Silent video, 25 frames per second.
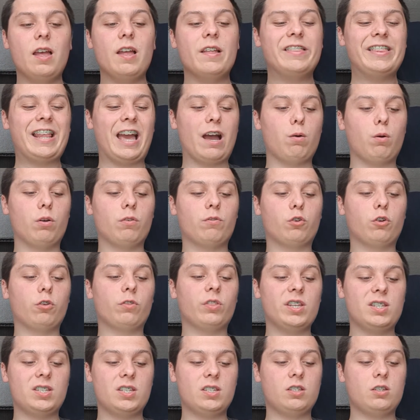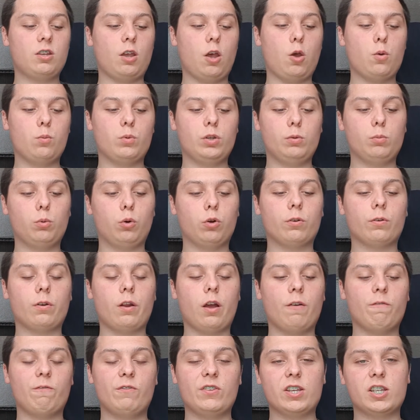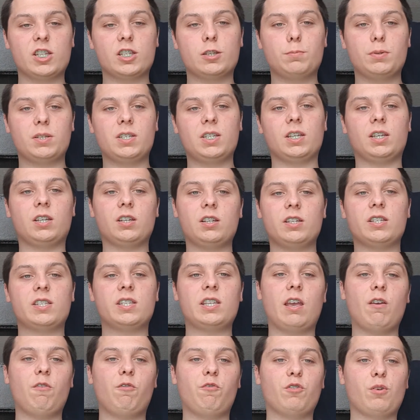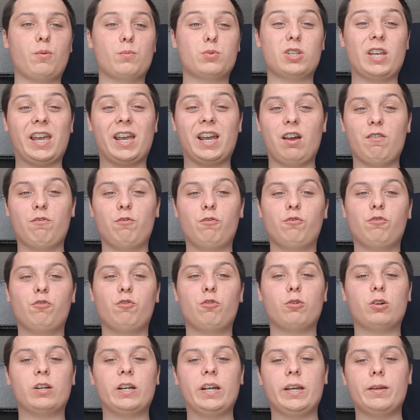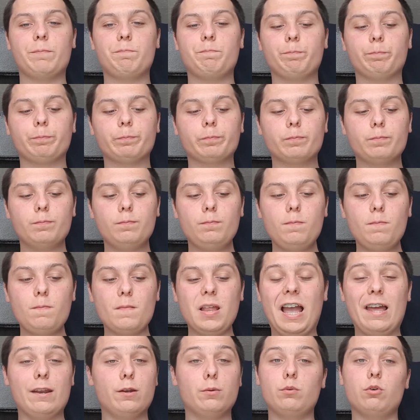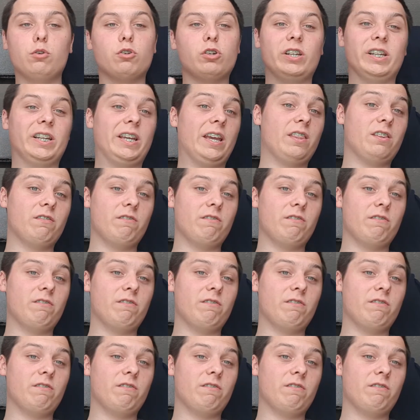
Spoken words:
now this is the only one of this particular set of films that I have on 4K, and I'm not going to get